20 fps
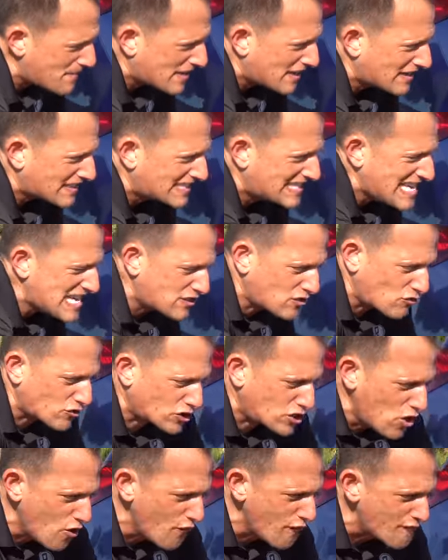because these are
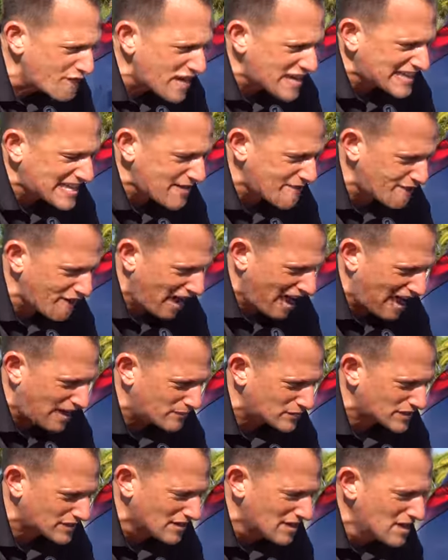
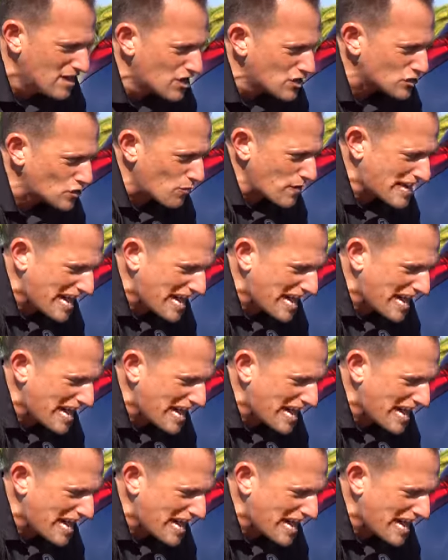255s. So we